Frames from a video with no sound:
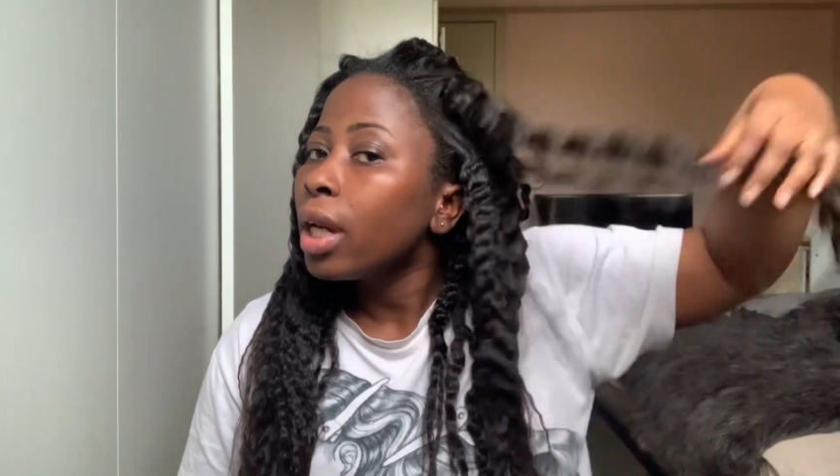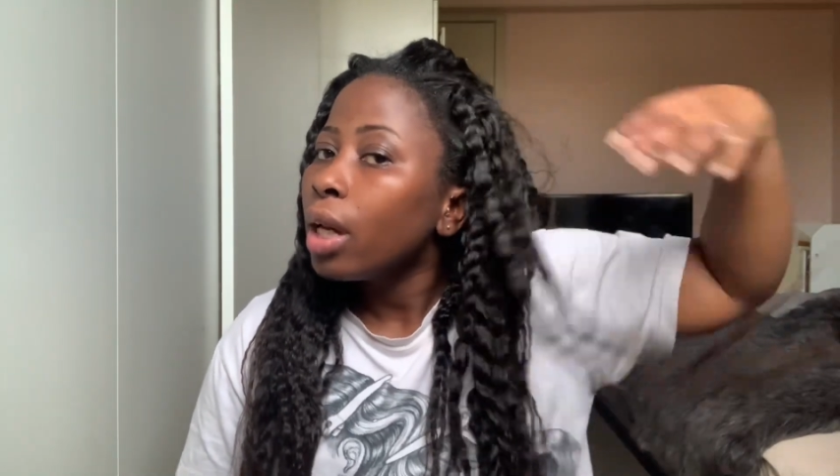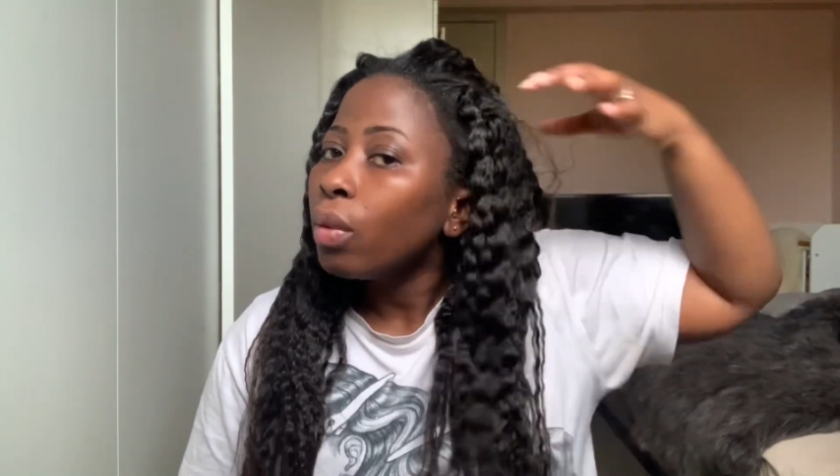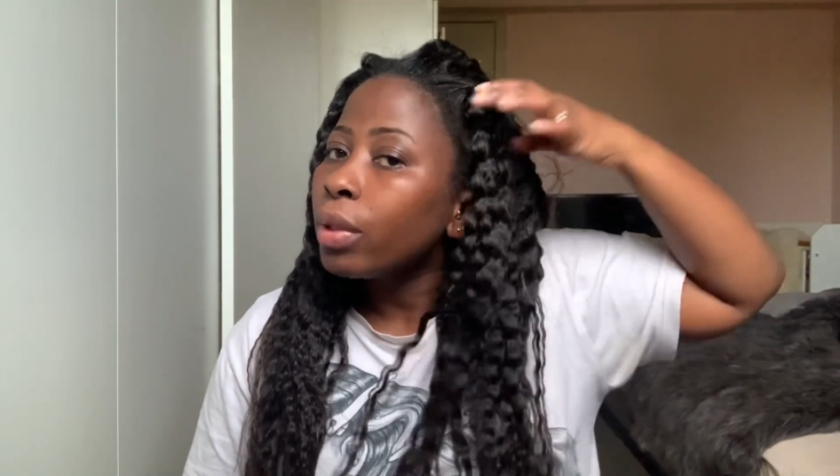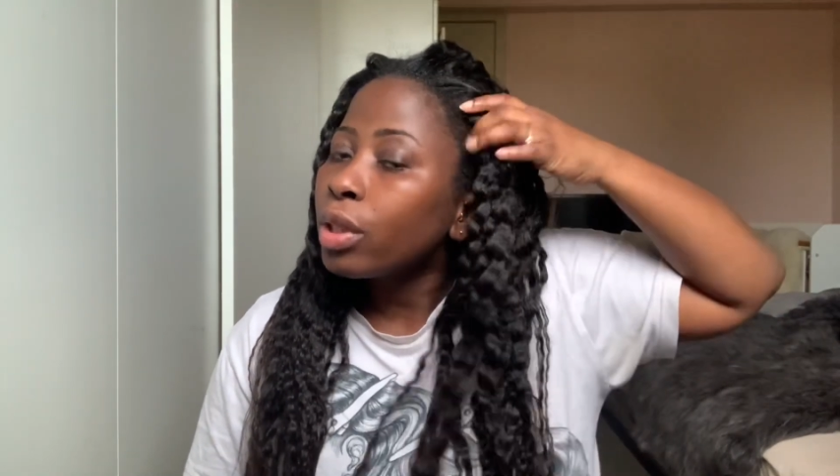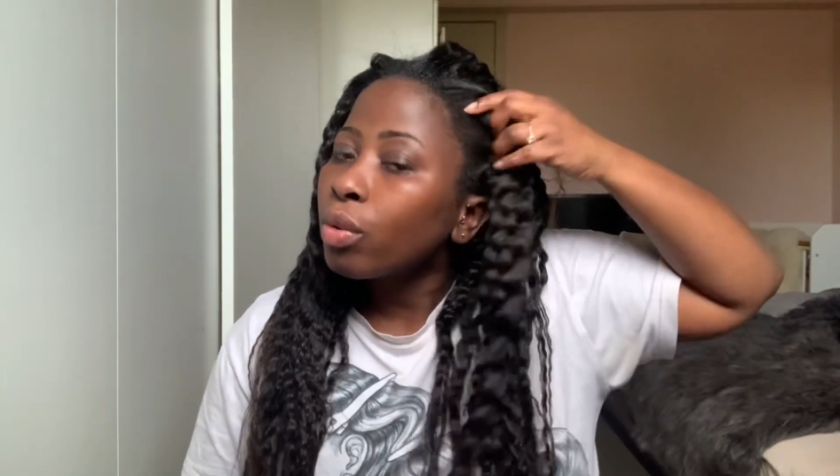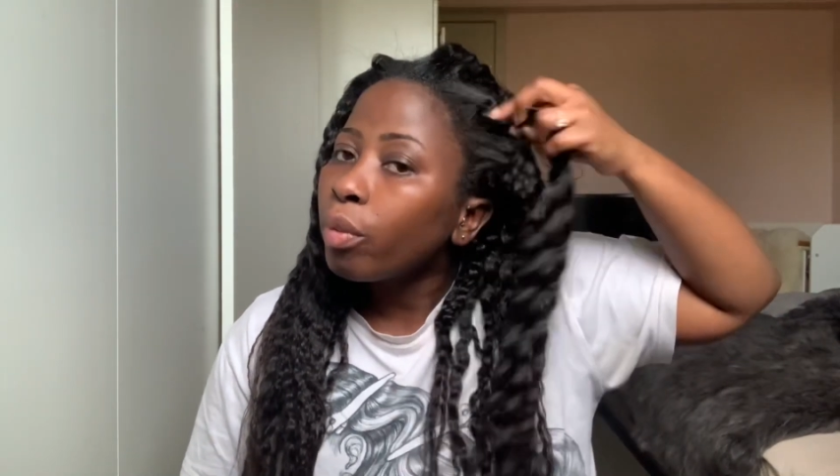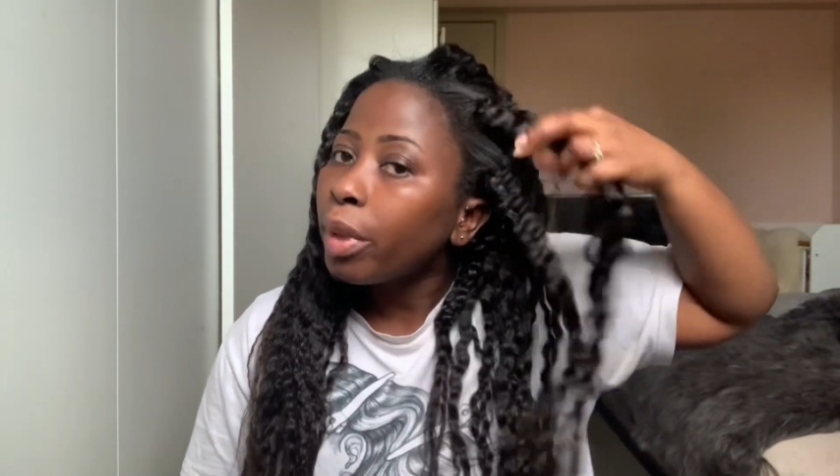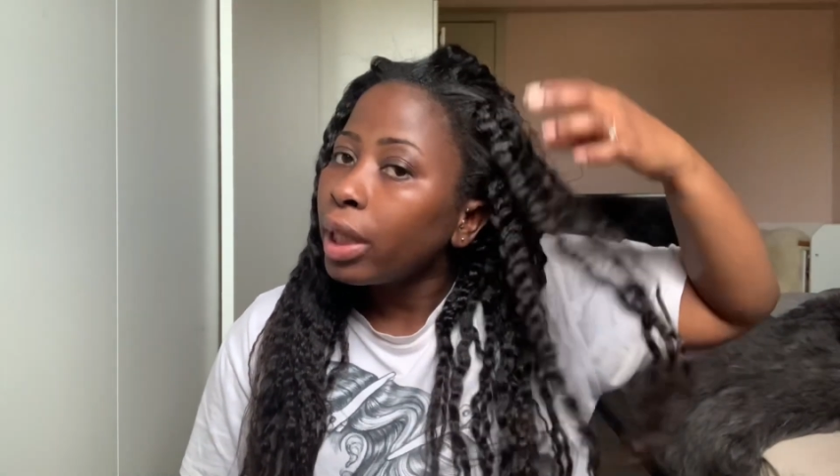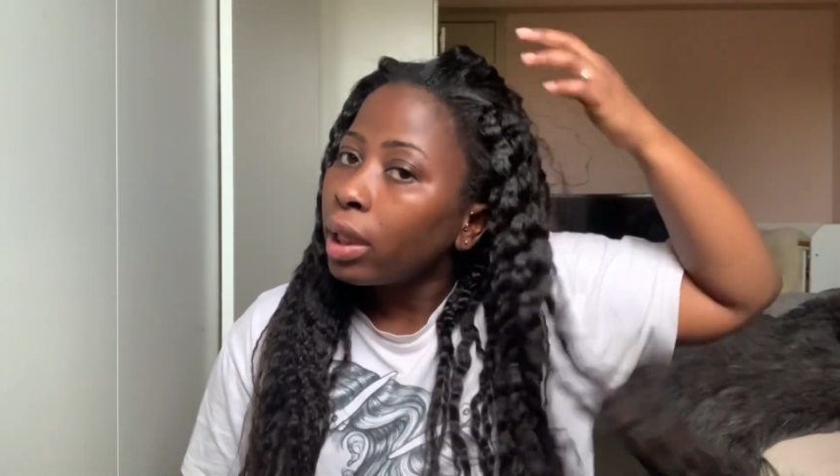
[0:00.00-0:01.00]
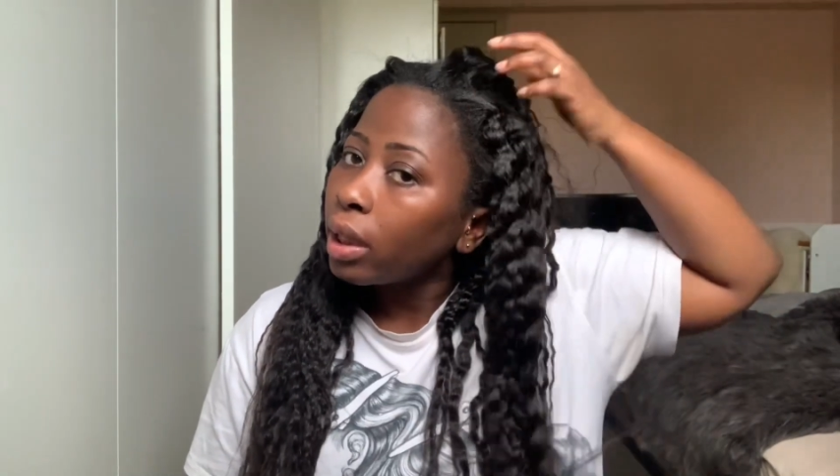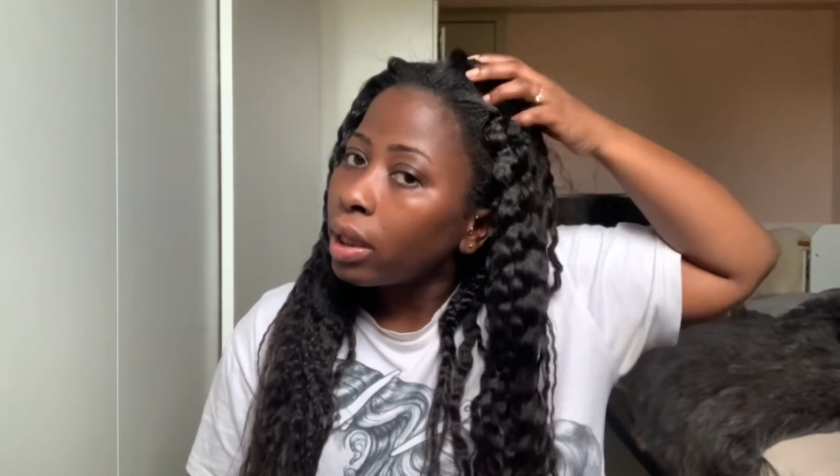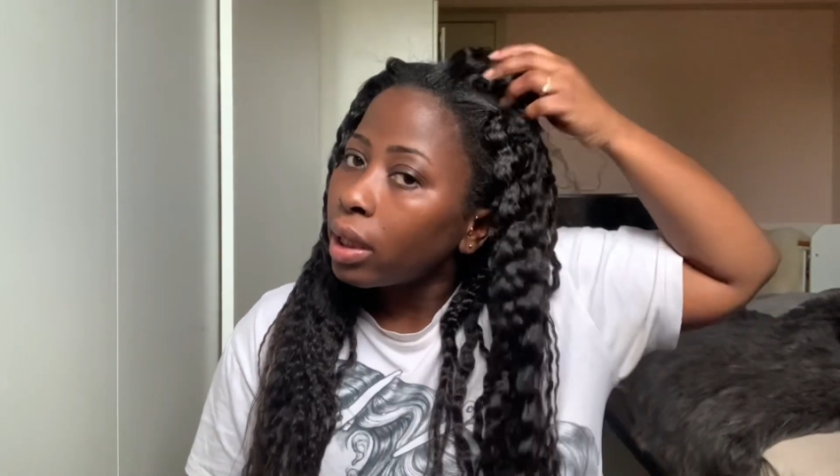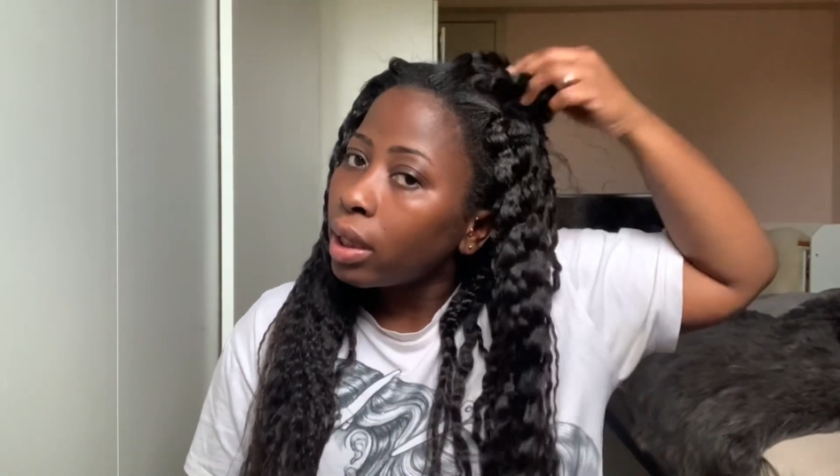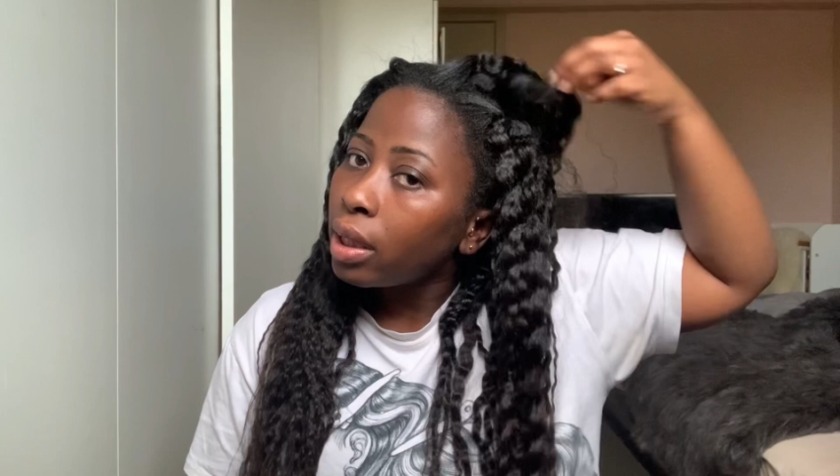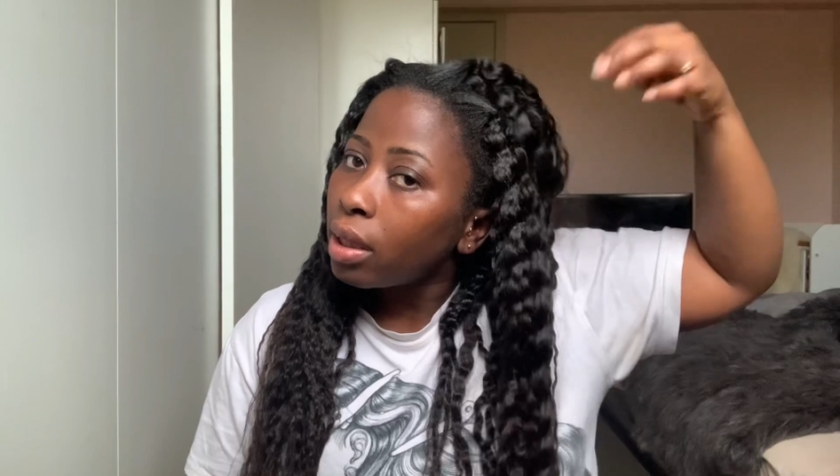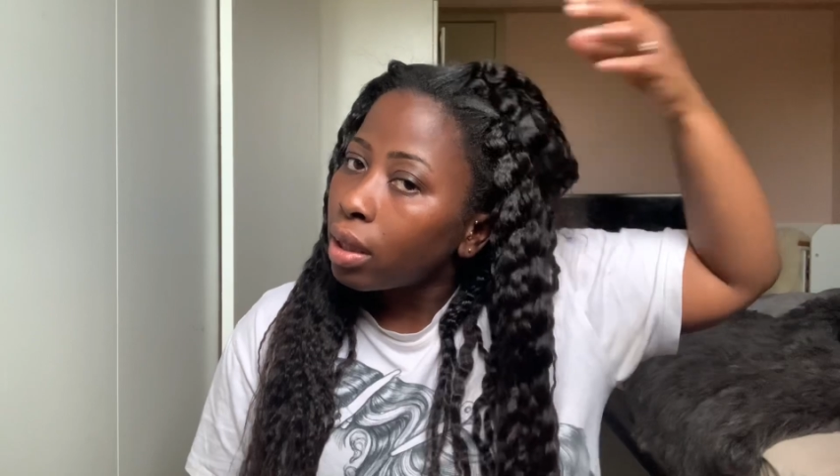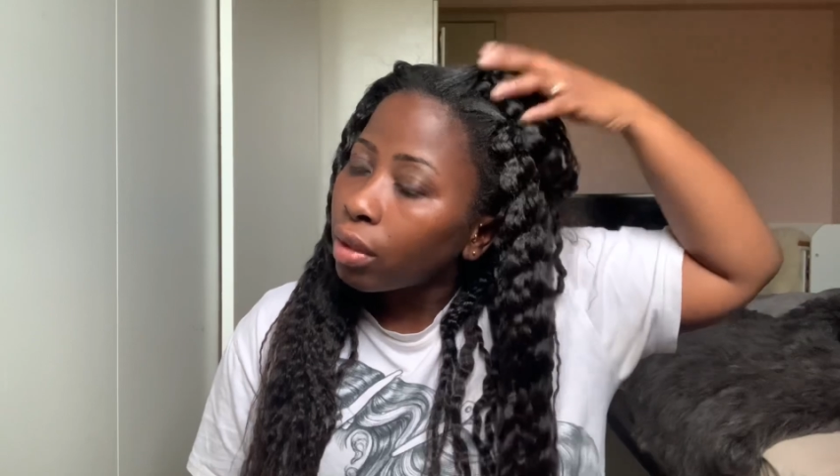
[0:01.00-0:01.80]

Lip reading: which will make it easier